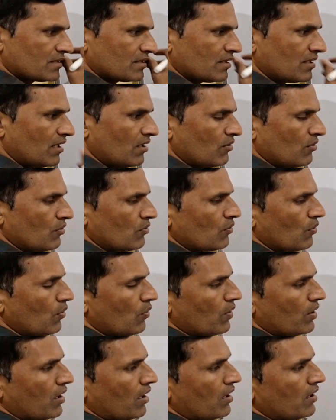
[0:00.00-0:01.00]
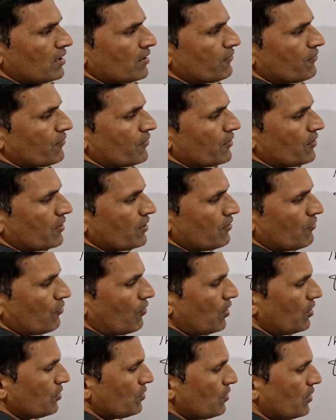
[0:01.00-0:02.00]
So now overall, if you
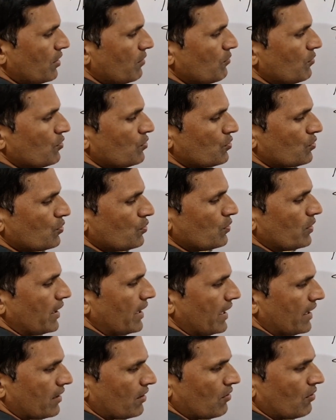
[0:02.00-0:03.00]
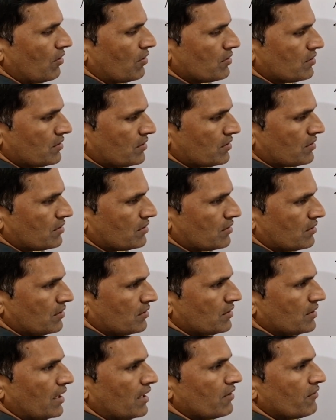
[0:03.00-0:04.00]
want to remove 2 electrons,
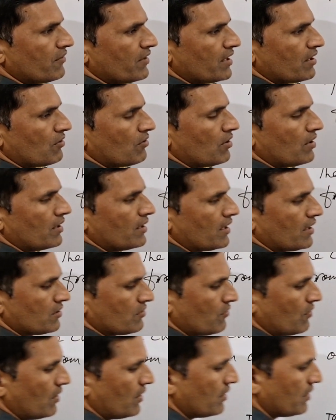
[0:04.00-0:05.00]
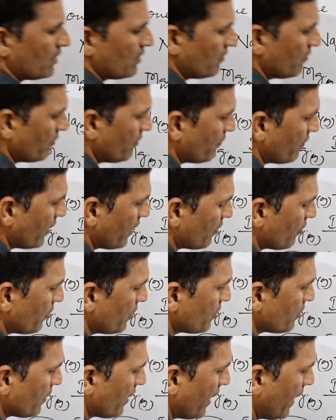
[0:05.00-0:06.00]
then we call it as what? We are
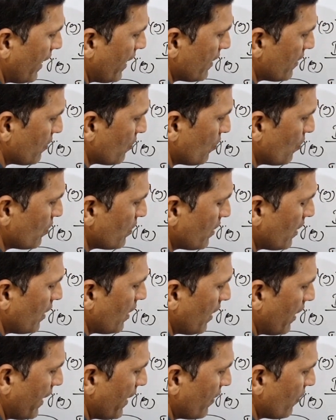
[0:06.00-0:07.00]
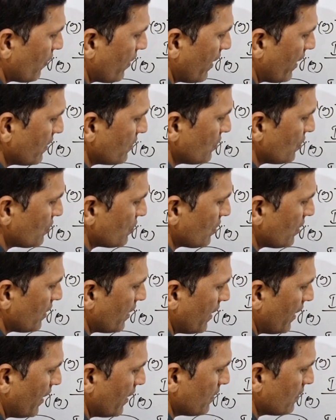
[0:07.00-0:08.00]
going to add total
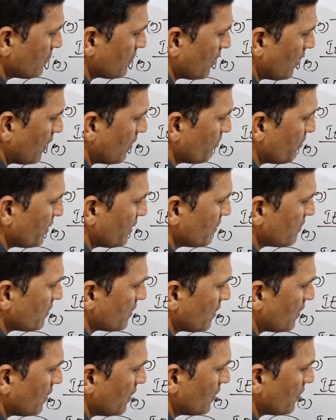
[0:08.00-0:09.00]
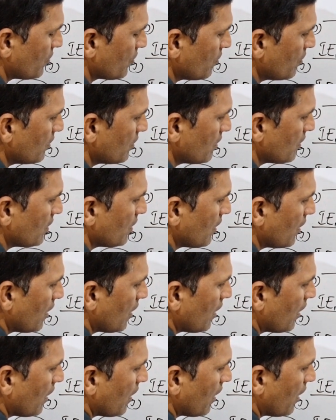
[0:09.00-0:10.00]
ionization enthalpy is equal to
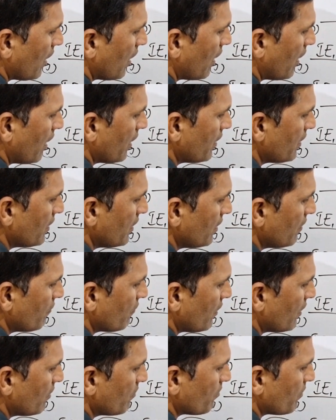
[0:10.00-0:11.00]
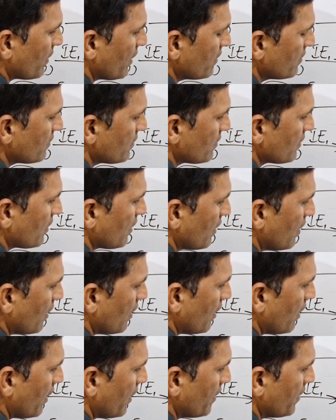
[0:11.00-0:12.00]
IE1 plus
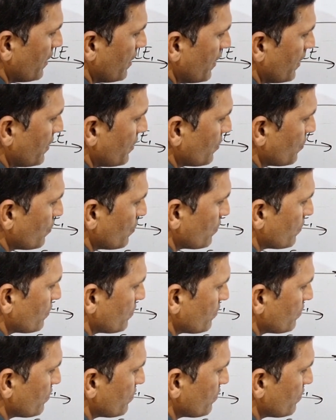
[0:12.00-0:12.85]
IE2.